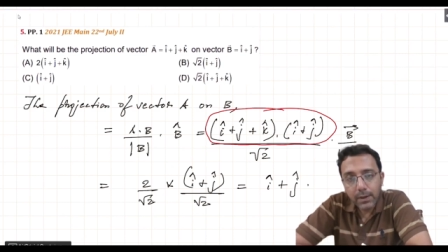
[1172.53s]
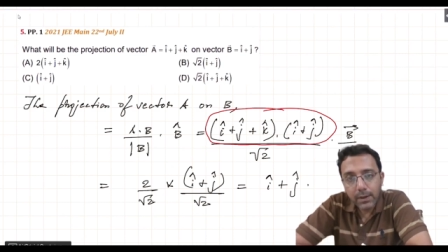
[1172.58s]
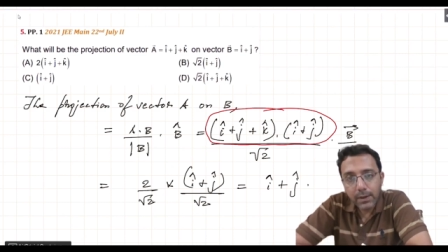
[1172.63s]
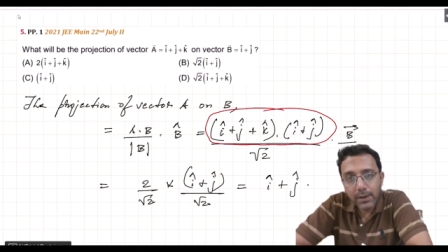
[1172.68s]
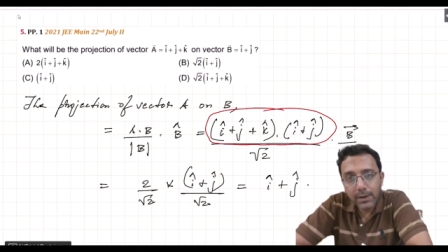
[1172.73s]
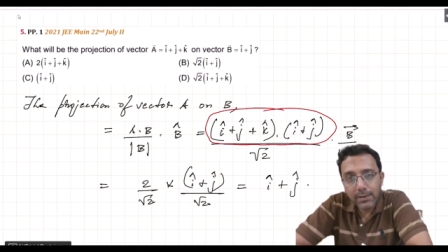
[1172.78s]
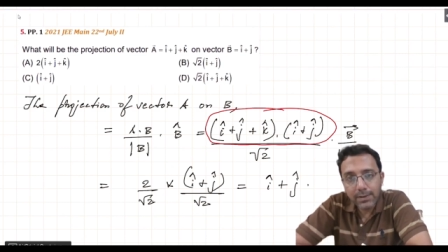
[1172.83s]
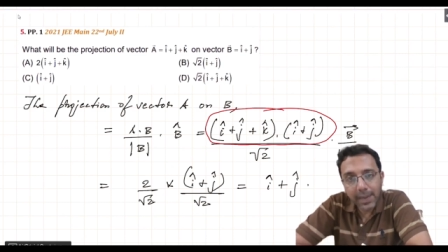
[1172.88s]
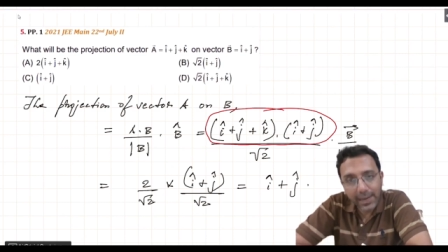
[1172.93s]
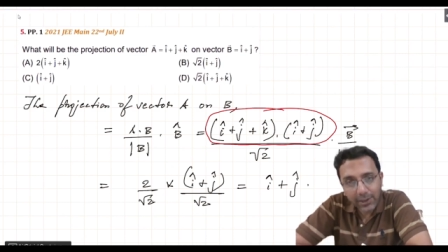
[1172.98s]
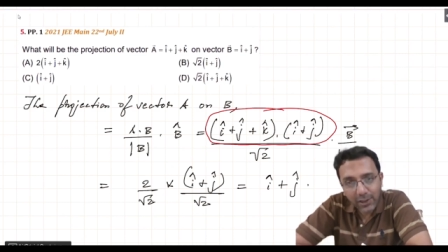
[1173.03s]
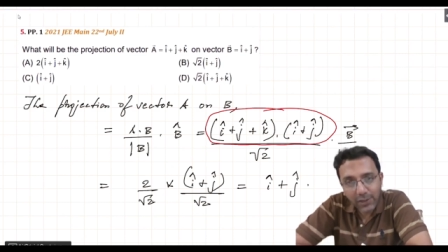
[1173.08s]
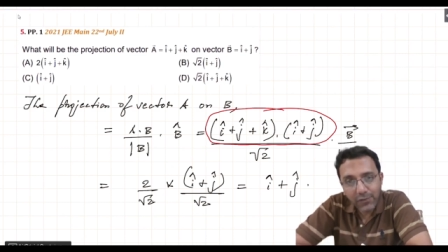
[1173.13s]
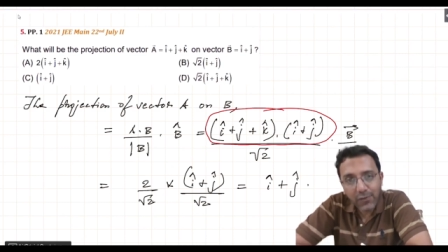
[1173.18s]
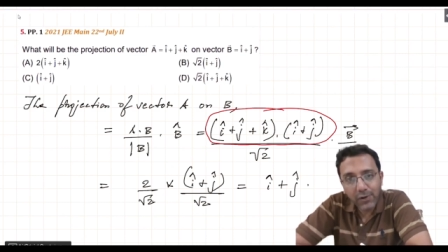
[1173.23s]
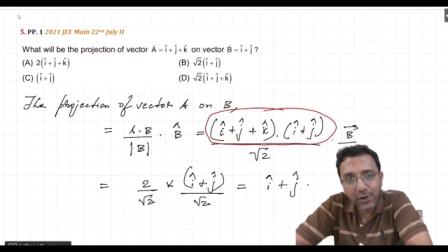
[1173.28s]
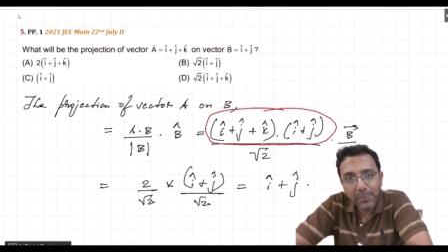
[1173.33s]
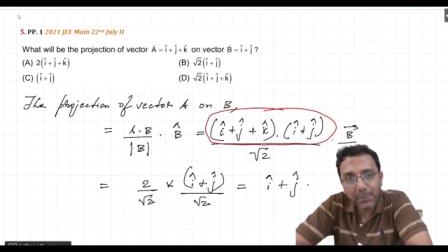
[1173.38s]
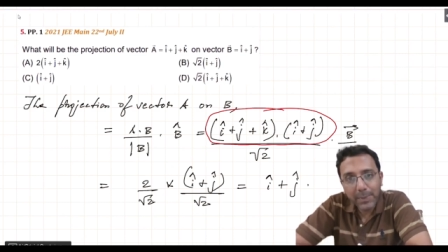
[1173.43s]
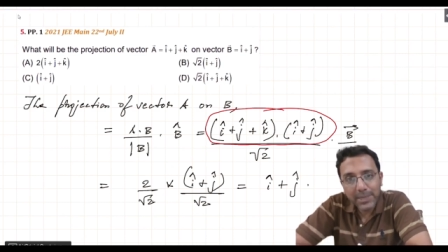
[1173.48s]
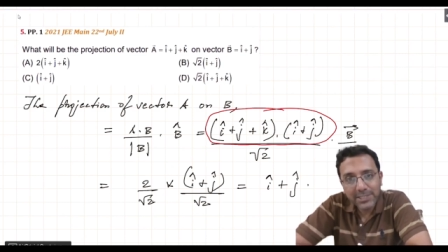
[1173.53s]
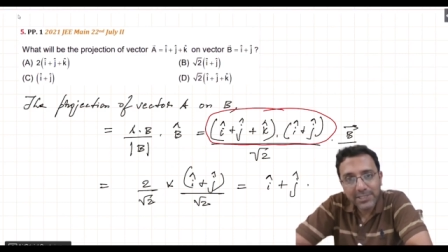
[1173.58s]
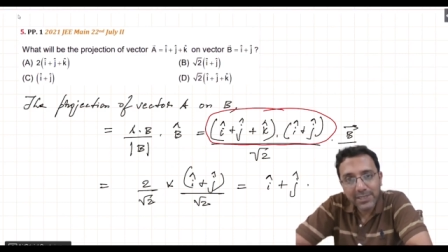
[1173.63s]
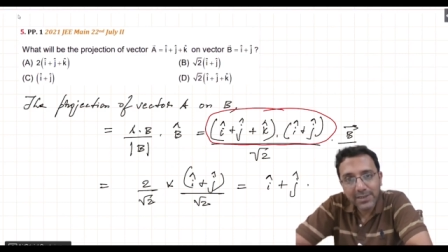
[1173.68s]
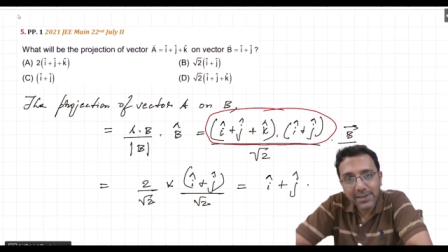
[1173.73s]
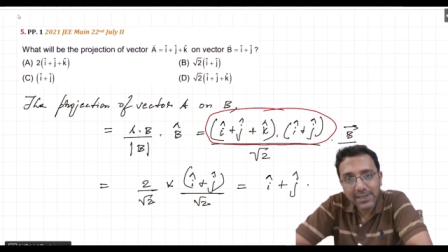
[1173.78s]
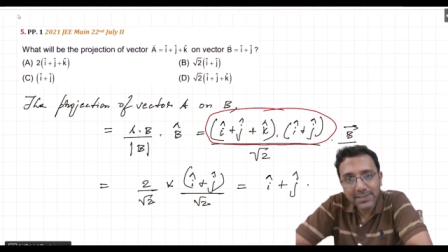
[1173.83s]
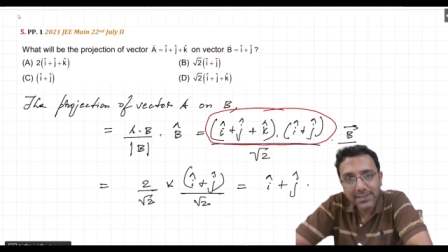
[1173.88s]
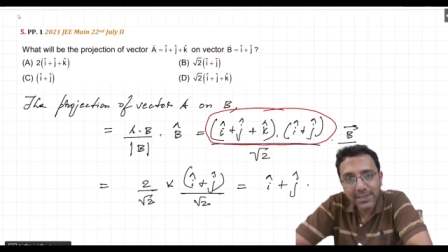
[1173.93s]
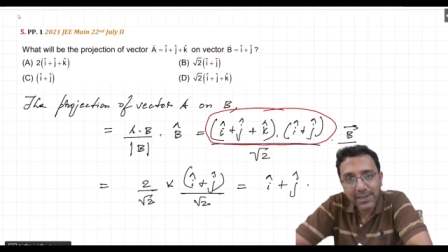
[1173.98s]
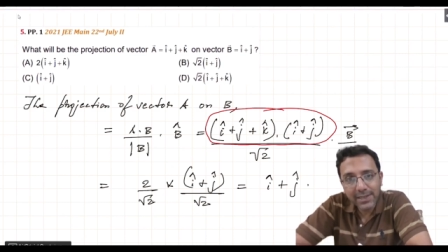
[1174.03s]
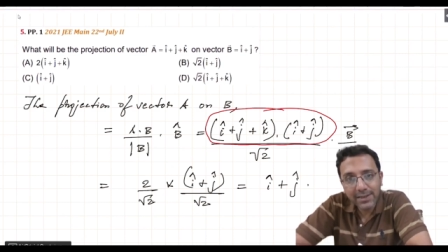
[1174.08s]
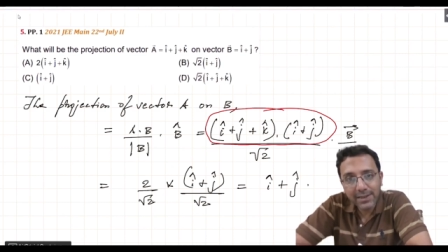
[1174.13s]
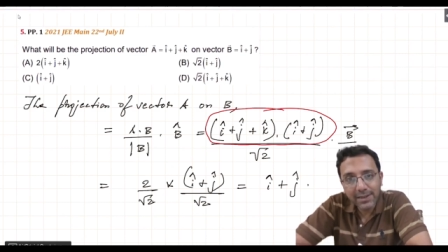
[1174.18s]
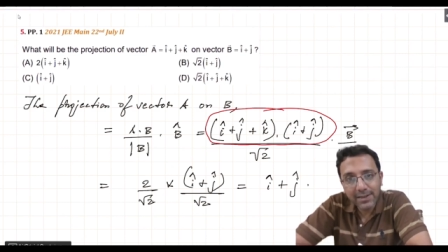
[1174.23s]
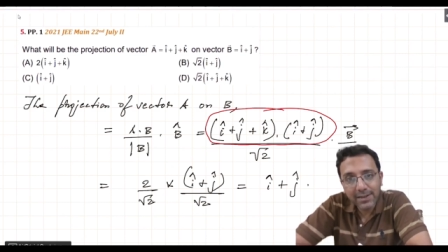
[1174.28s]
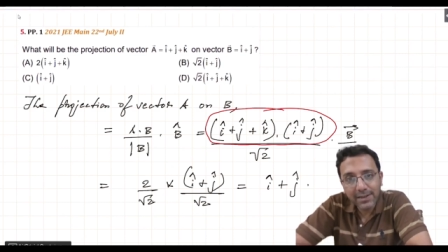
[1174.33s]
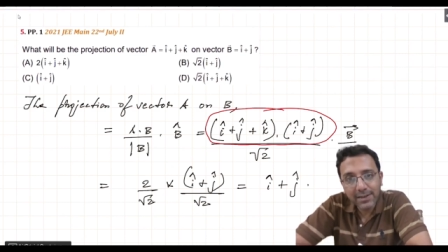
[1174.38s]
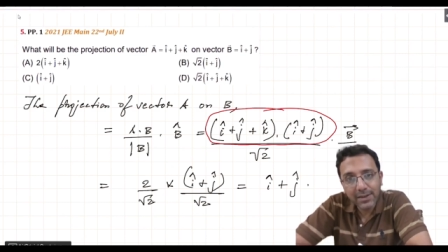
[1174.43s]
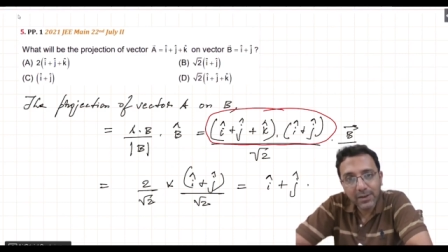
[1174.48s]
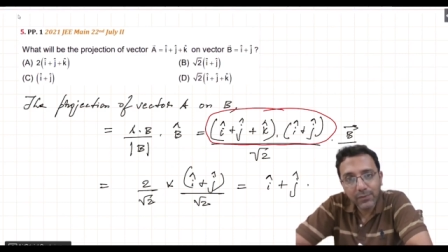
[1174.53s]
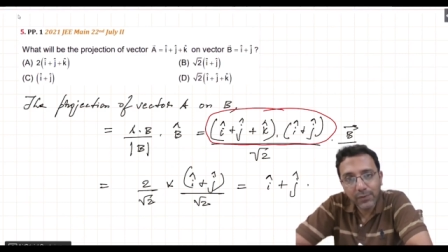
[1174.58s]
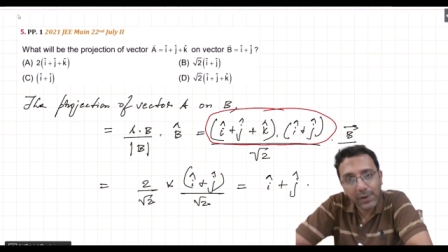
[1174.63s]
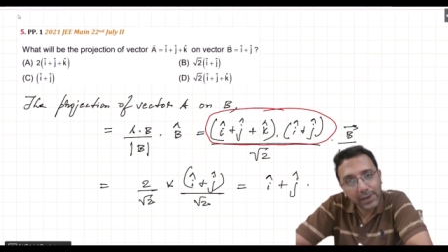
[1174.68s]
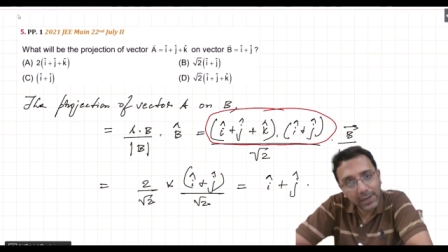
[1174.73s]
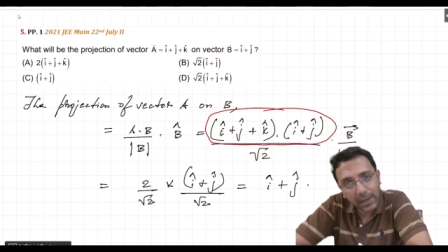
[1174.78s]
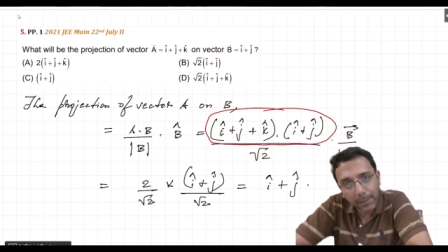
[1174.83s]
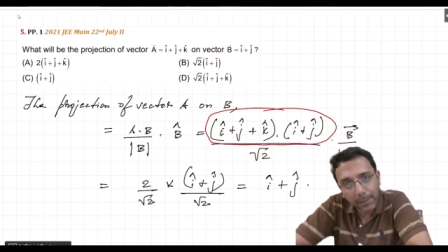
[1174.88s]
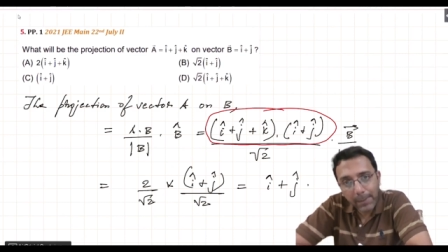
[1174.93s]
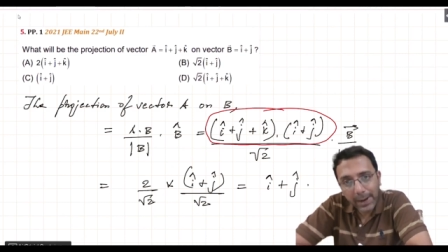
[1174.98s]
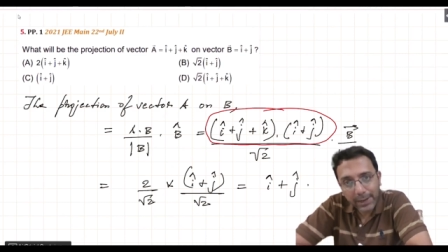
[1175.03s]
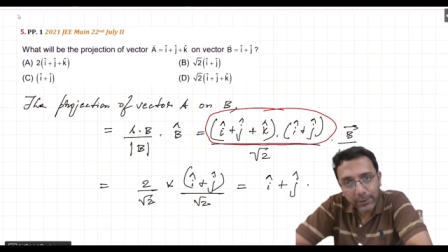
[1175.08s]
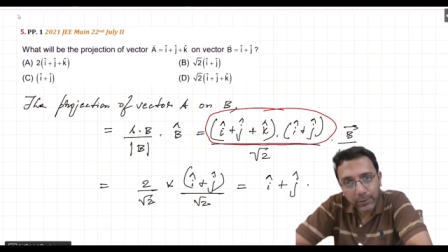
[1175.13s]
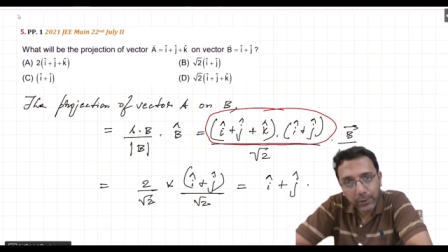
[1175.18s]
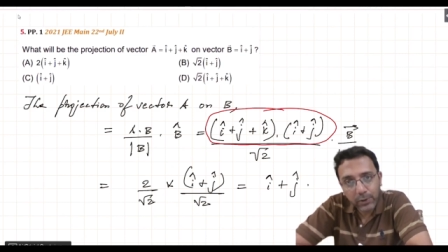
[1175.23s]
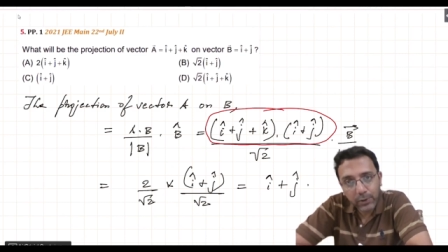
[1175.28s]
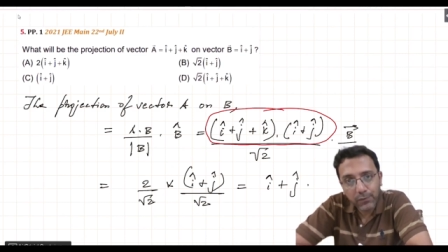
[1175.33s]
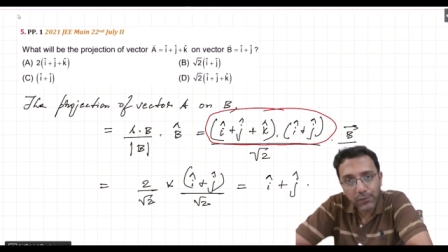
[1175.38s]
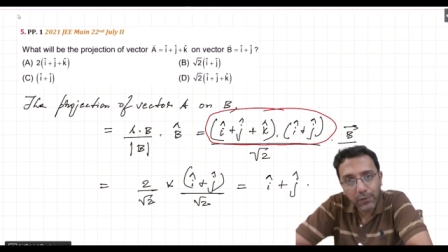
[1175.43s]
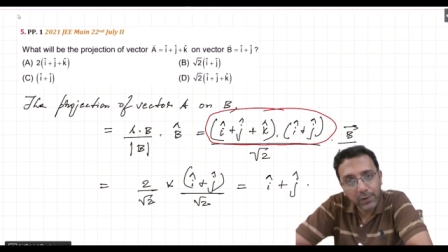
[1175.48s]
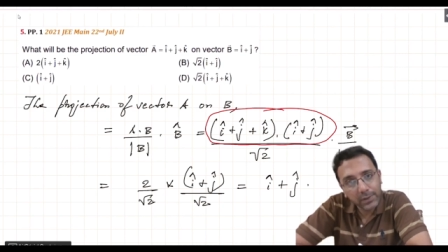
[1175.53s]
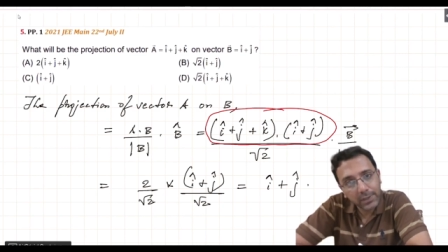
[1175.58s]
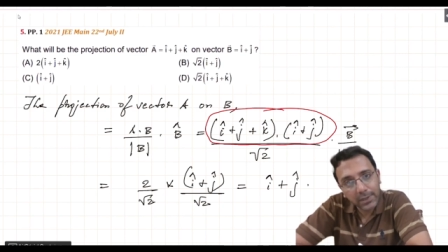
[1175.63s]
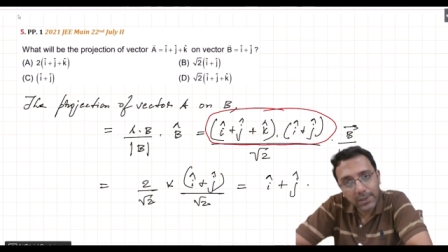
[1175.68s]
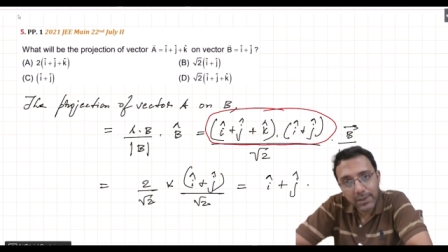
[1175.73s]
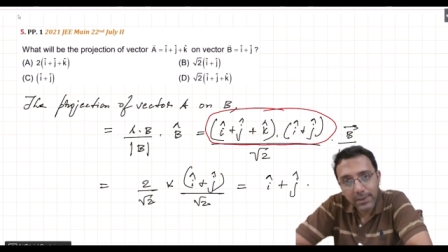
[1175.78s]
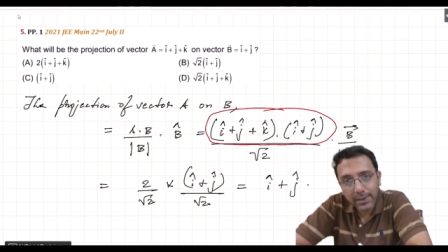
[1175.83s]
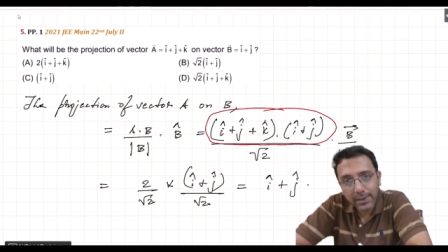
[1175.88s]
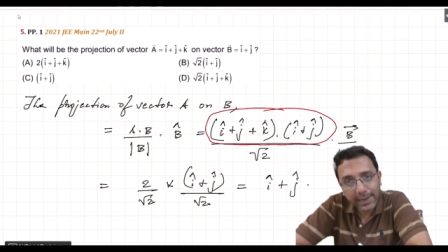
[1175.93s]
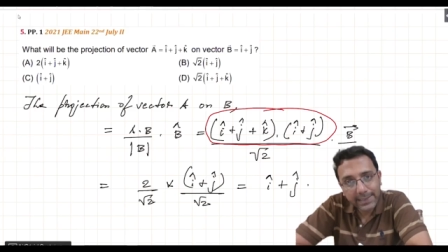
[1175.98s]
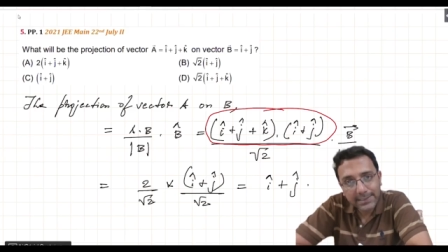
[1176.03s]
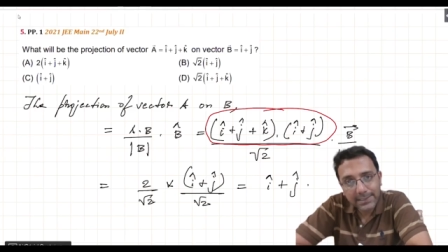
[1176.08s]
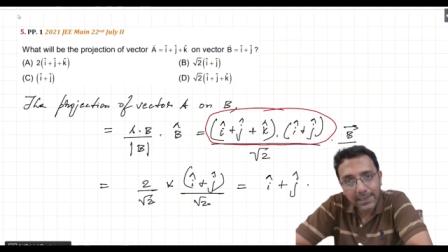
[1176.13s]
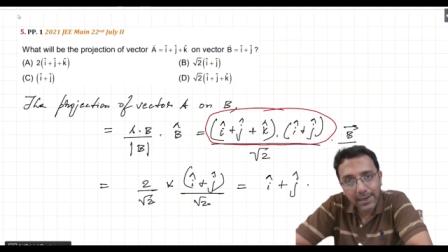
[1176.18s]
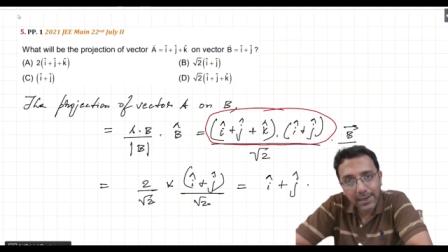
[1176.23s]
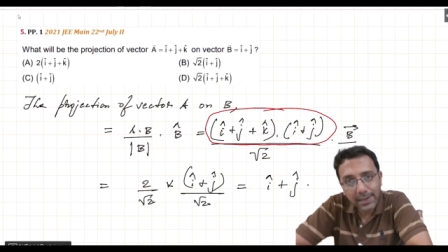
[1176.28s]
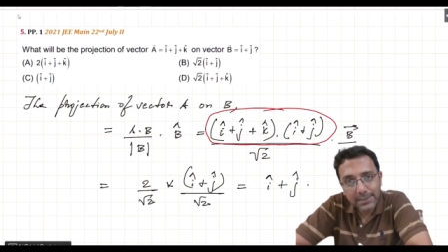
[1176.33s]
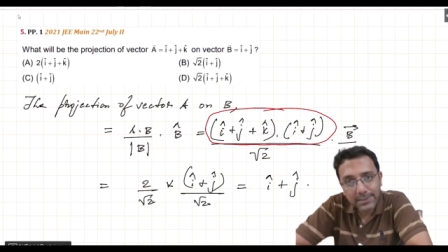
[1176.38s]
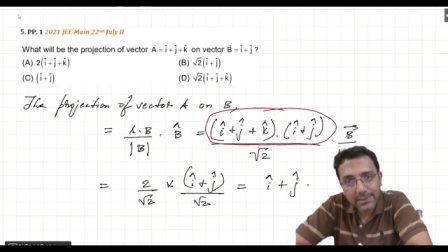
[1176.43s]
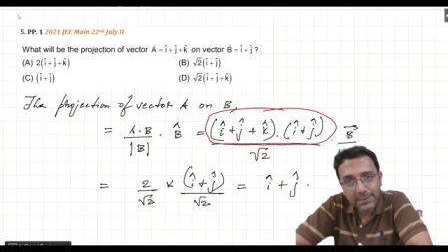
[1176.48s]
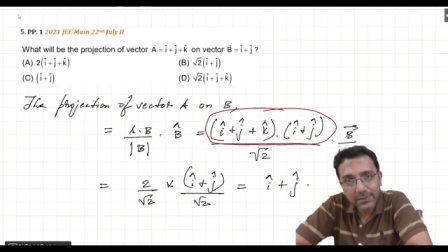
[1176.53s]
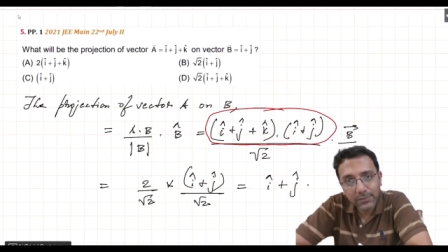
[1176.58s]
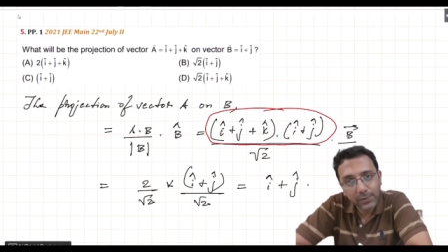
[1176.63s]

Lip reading: Thank you for your patient listening. We'll come back to you for the next class.